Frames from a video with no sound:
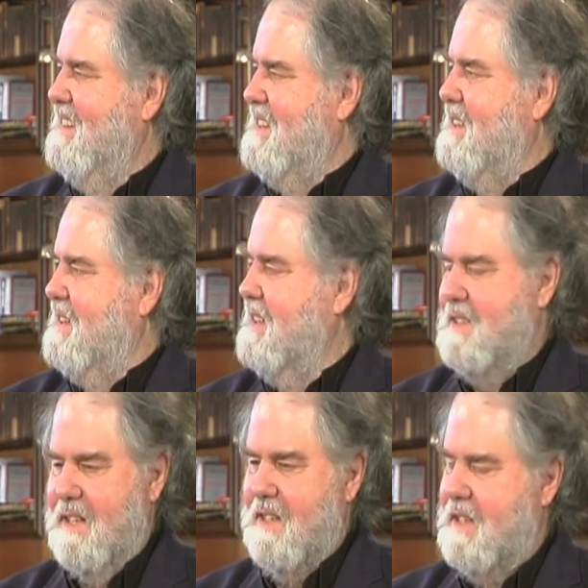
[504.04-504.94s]
If the
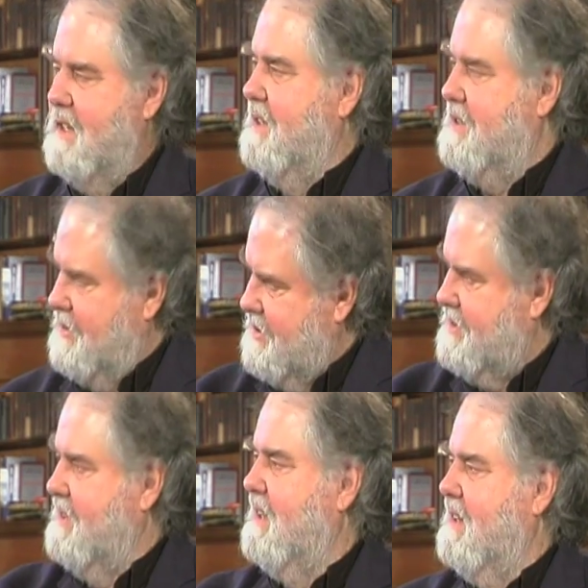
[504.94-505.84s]
things need tended to,
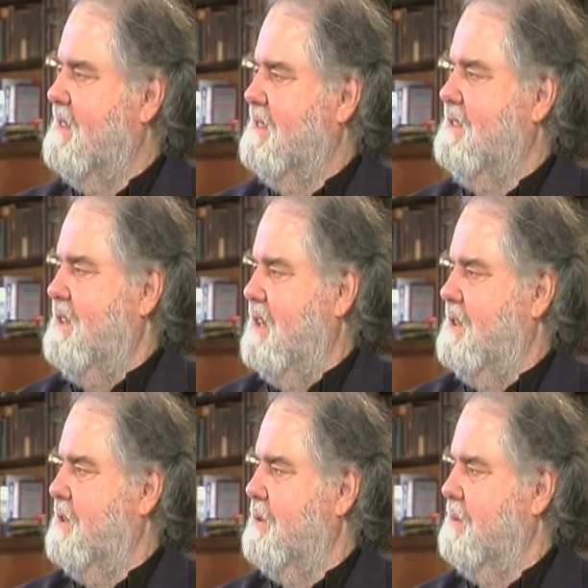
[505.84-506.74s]
you
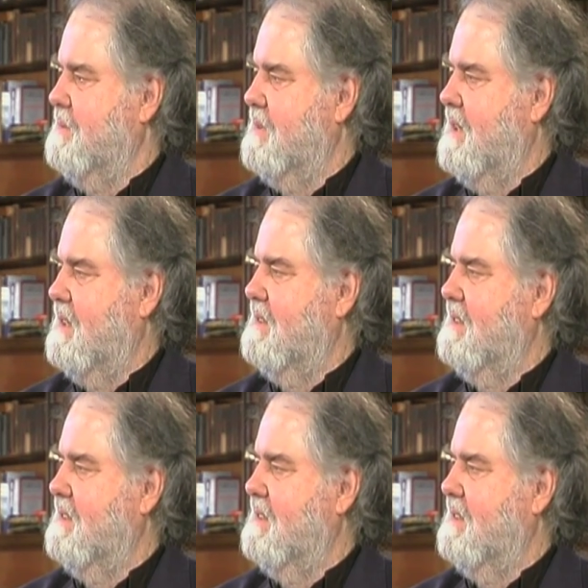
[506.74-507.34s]
tend to them, yeah.